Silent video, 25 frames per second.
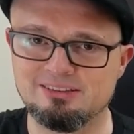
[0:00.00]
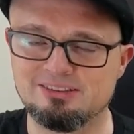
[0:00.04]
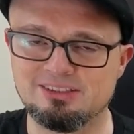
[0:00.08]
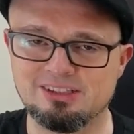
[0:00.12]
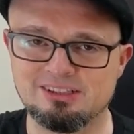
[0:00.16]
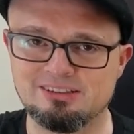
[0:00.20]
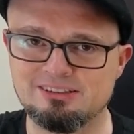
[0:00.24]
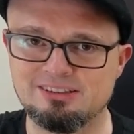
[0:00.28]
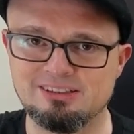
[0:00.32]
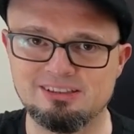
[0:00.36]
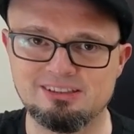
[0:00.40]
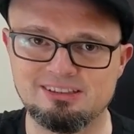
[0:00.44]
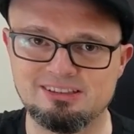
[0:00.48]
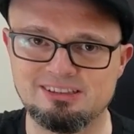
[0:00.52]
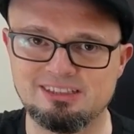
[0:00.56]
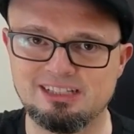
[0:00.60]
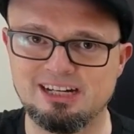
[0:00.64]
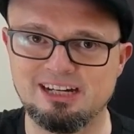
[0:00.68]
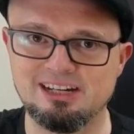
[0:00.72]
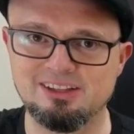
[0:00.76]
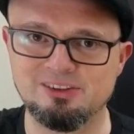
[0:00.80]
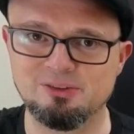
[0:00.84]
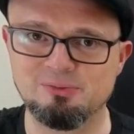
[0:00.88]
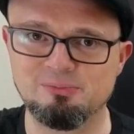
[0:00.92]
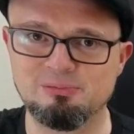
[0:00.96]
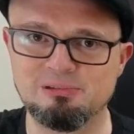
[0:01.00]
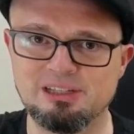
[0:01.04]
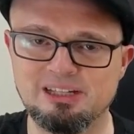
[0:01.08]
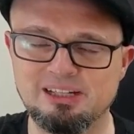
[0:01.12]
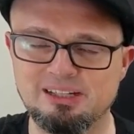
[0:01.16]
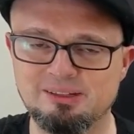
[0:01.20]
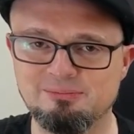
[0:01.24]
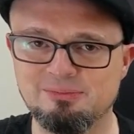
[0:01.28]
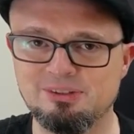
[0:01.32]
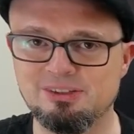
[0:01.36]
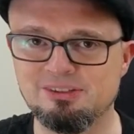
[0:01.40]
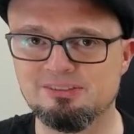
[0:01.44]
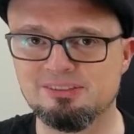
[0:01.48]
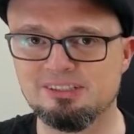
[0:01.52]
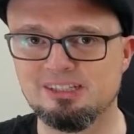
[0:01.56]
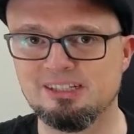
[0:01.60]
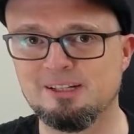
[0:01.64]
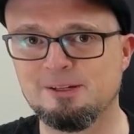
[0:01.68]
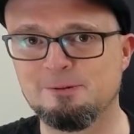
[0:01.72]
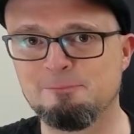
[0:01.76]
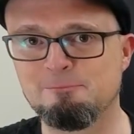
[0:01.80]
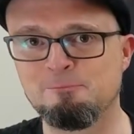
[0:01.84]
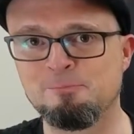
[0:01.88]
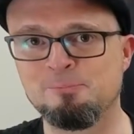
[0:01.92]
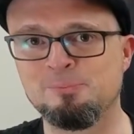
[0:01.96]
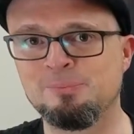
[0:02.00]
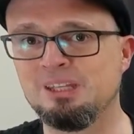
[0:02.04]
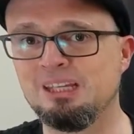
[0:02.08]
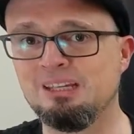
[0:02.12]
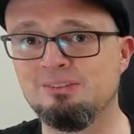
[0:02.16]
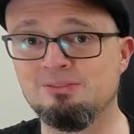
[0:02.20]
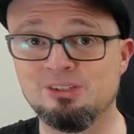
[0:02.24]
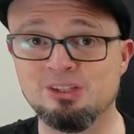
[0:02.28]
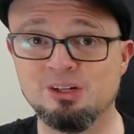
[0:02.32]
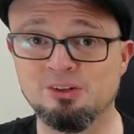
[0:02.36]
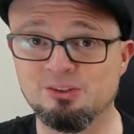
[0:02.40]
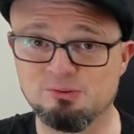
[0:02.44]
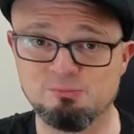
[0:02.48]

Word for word: just his style of playing music, even though it's